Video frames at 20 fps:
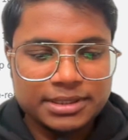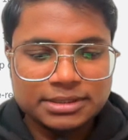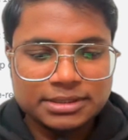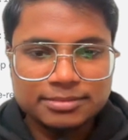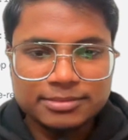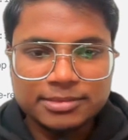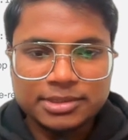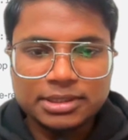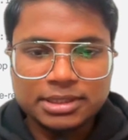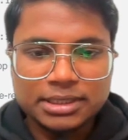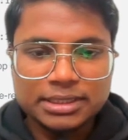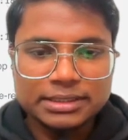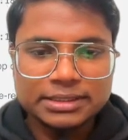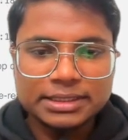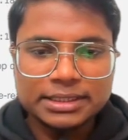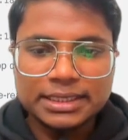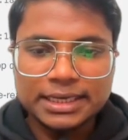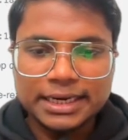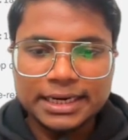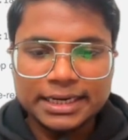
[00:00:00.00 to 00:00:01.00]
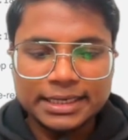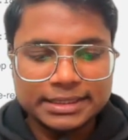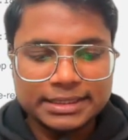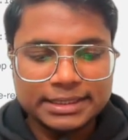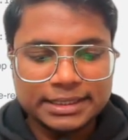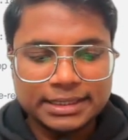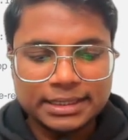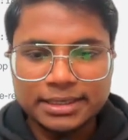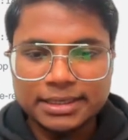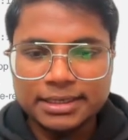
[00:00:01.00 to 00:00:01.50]
something like that, and
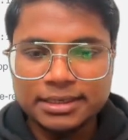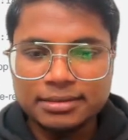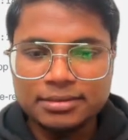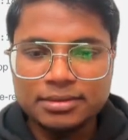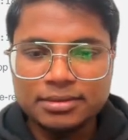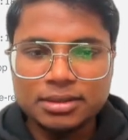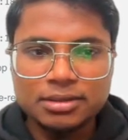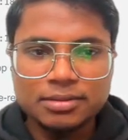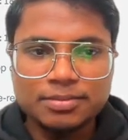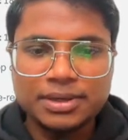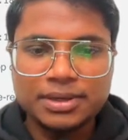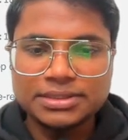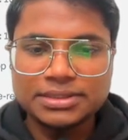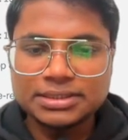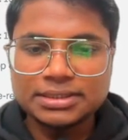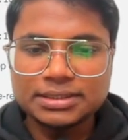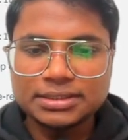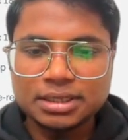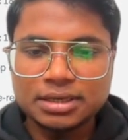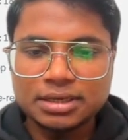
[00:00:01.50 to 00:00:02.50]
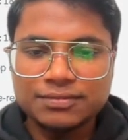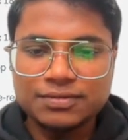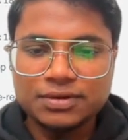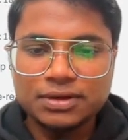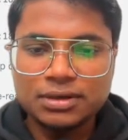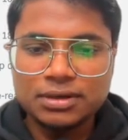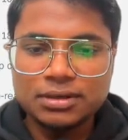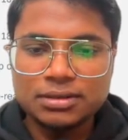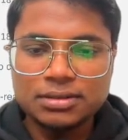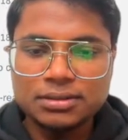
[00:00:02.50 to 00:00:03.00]
then again passing our
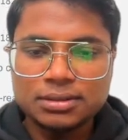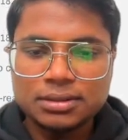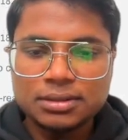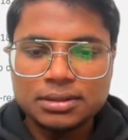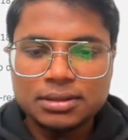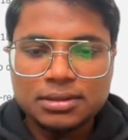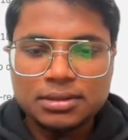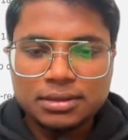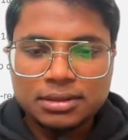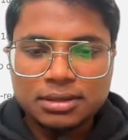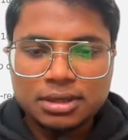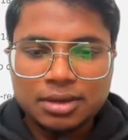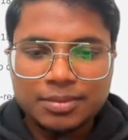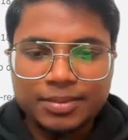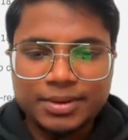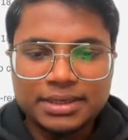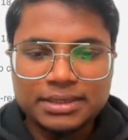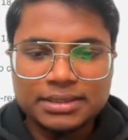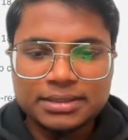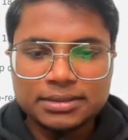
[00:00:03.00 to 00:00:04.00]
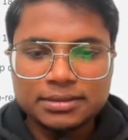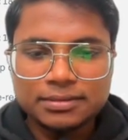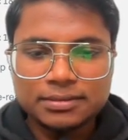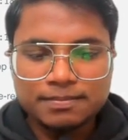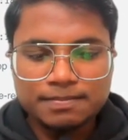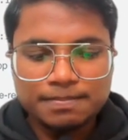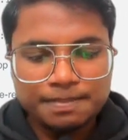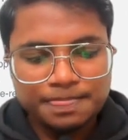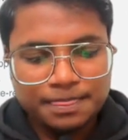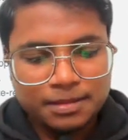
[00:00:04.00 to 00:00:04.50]
comment there.
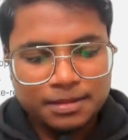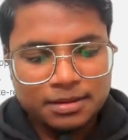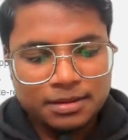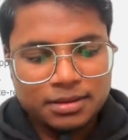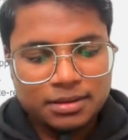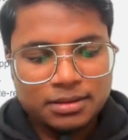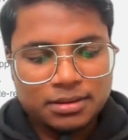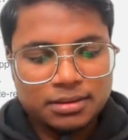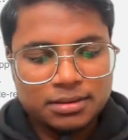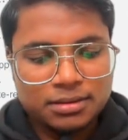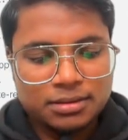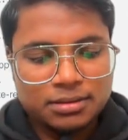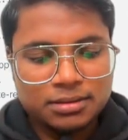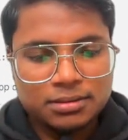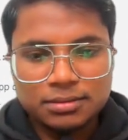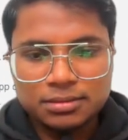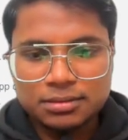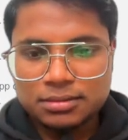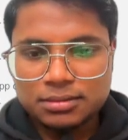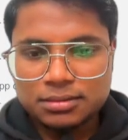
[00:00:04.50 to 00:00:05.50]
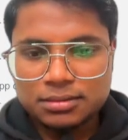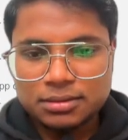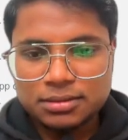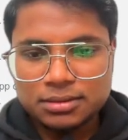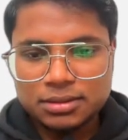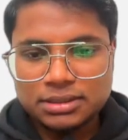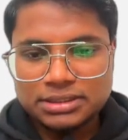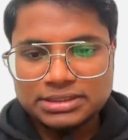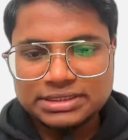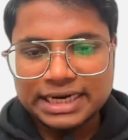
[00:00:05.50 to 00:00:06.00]
uh,
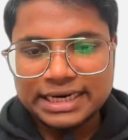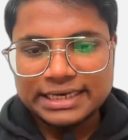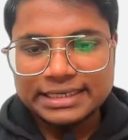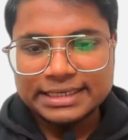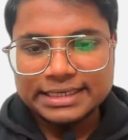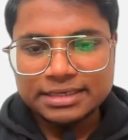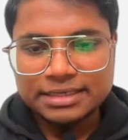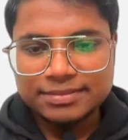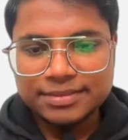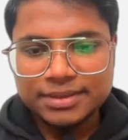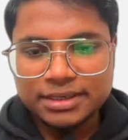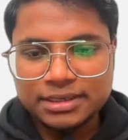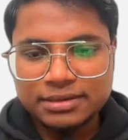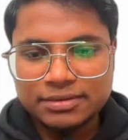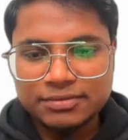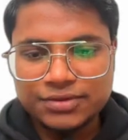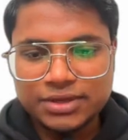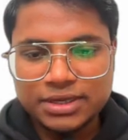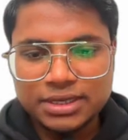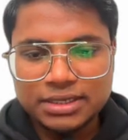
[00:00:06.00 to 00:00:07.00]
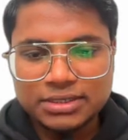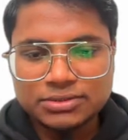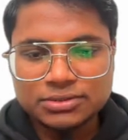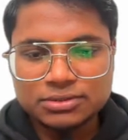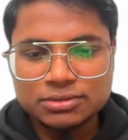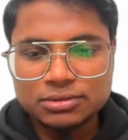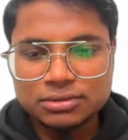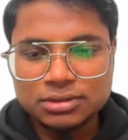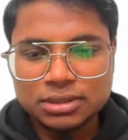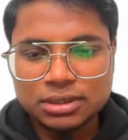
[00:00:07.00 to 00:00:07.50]
Inside that comment, we
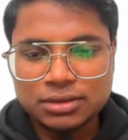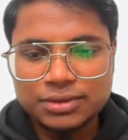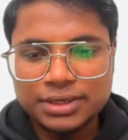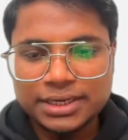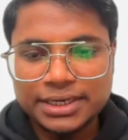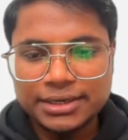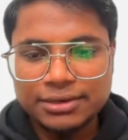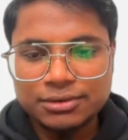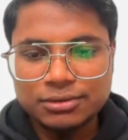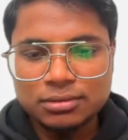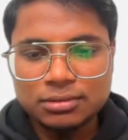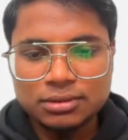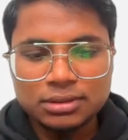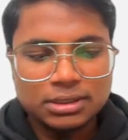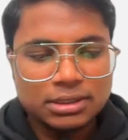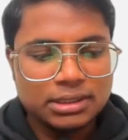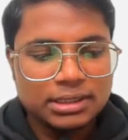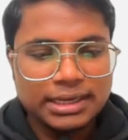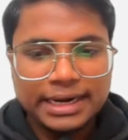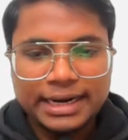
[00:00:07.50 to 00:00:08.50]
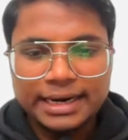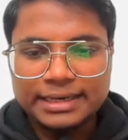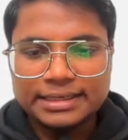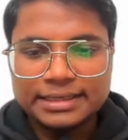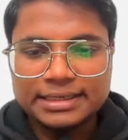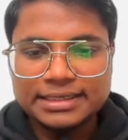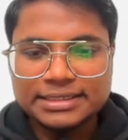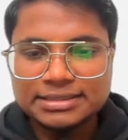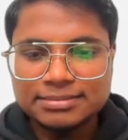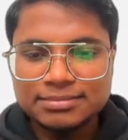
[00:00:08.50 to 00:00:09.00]
also now need to add
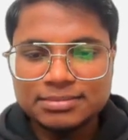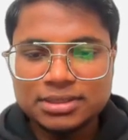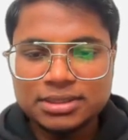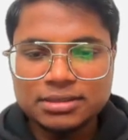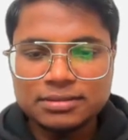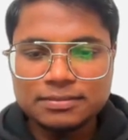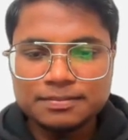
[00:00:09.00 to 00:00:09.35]
that similar